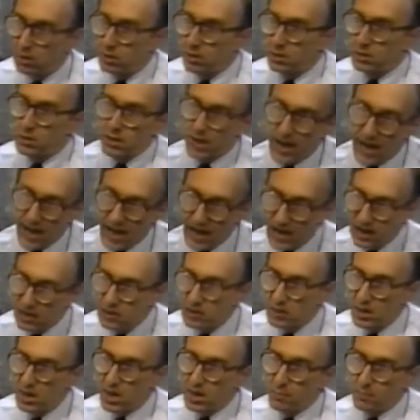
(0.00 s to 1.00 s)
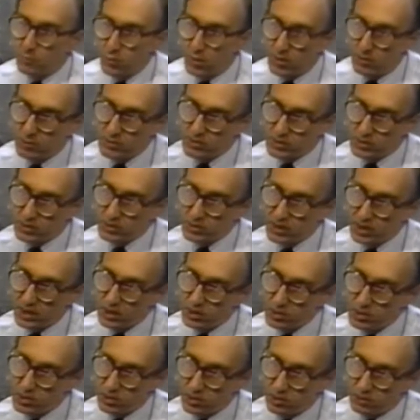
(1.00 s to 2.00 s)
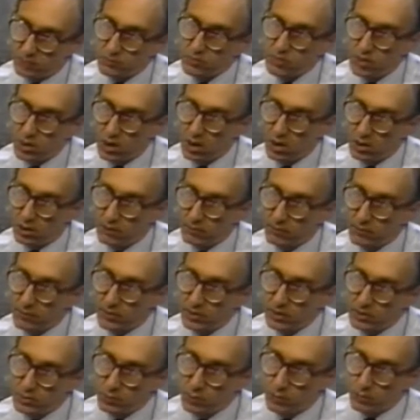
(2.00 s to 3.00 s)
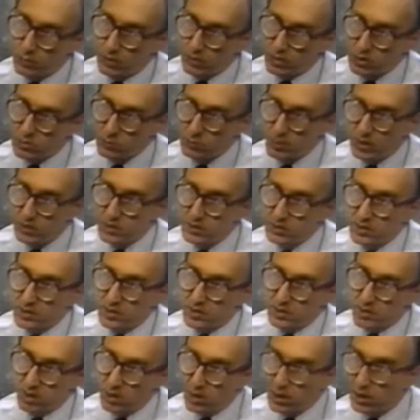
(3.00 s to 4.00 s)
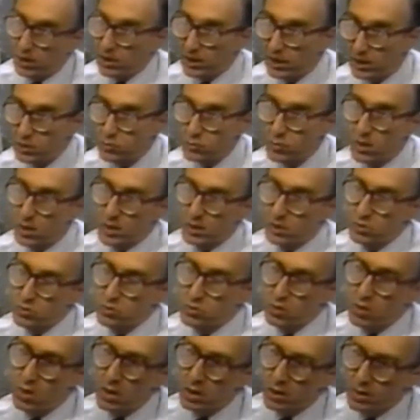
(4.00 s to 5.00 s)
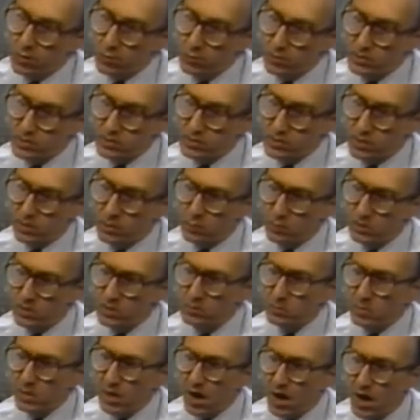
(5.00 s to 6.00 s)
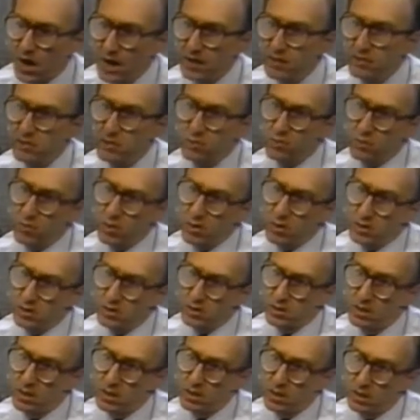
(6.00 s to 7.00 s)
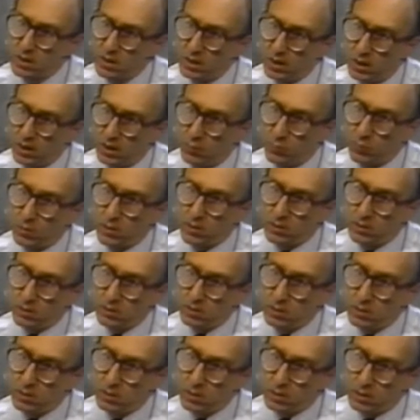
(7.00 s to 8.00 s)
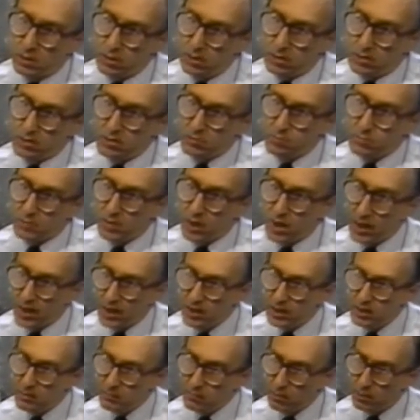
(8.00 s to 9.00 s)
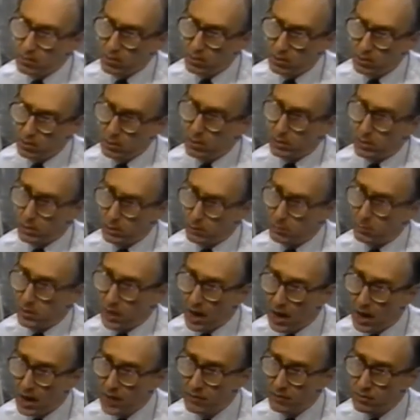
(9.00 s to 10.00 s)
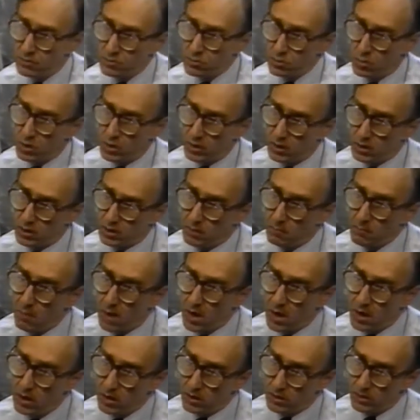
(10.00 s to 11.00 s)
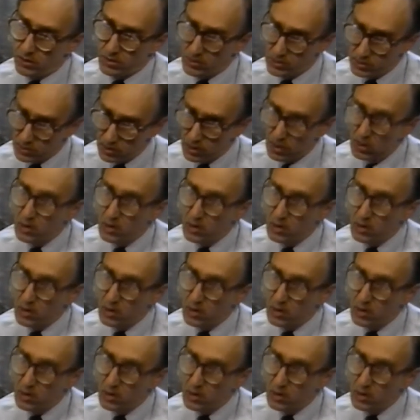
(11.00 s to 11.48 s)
a CAD-type representation of geography as we would express it in an electronic drawing, we say what's behind the drawing, and what is behind the drawing and the model that's